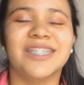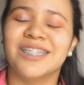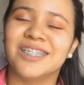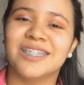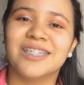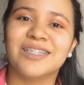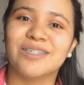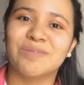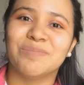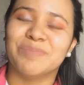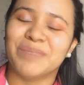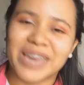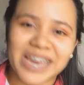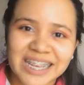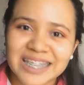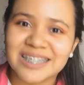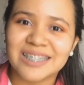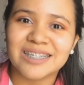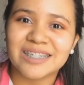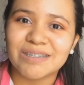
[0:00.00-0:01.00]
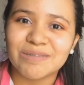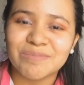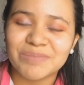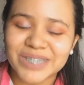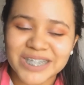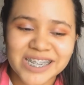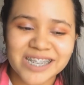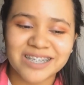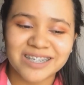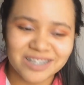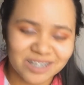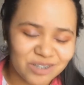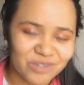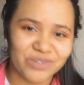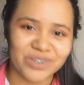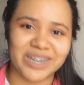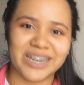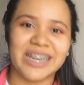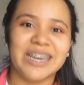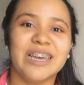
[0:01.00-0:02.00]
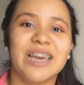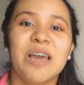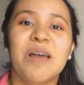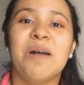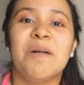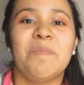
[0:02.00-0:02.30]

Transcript: just makes some videos so funny.